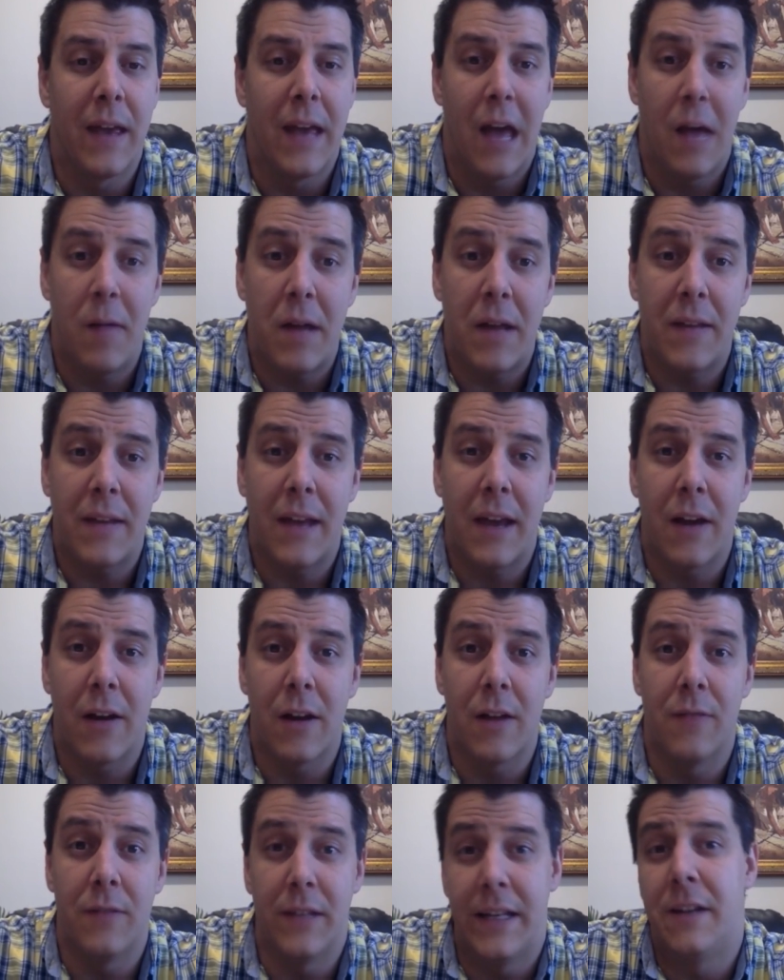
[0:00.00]
How about the
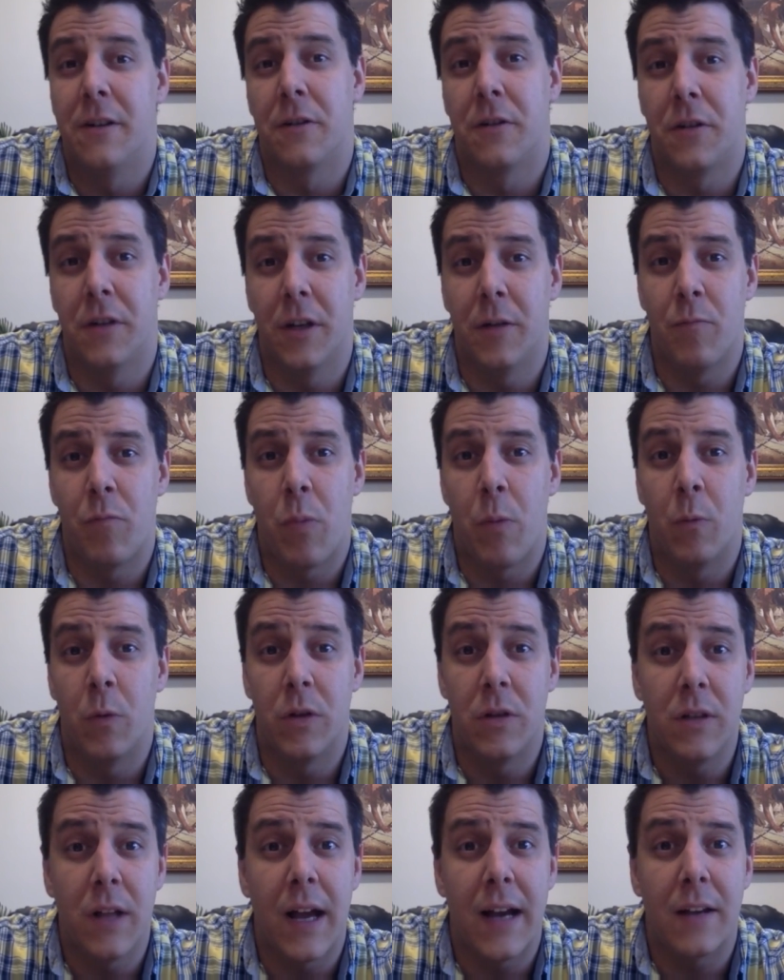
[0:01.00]
area of leadership?
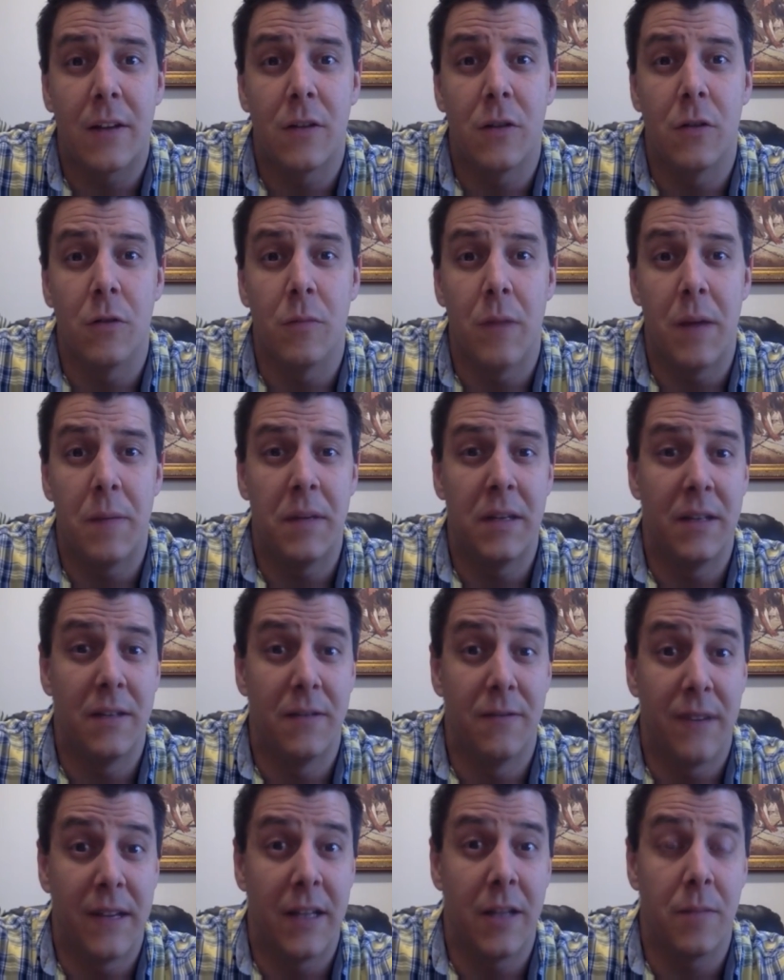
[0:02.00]
Would you like to maybe
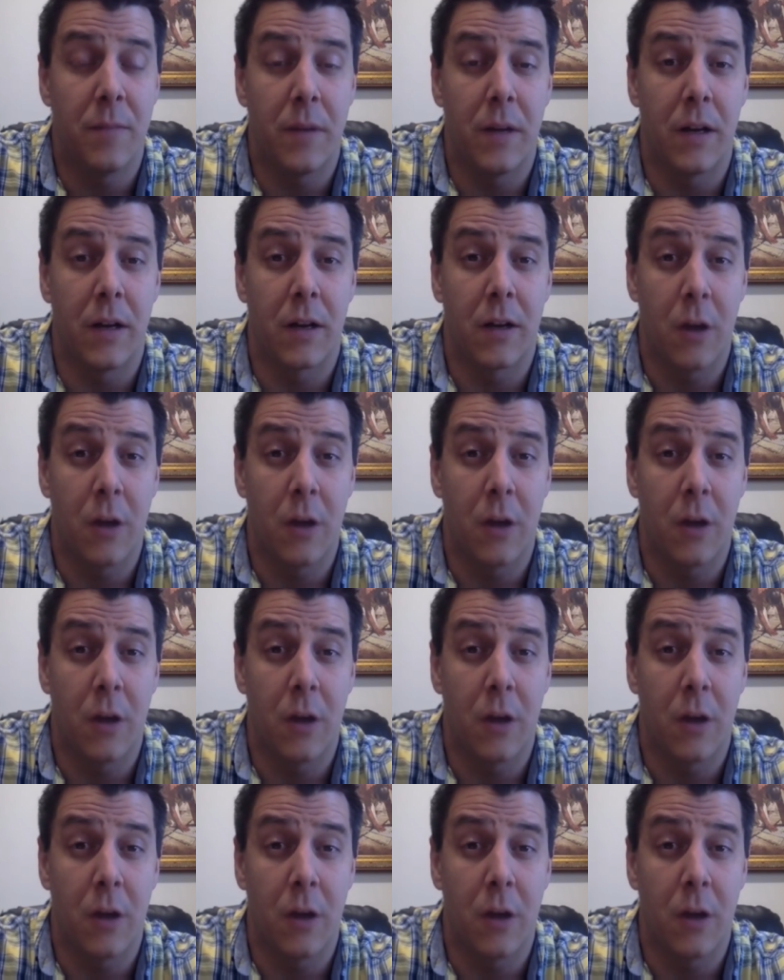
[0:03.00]
develop a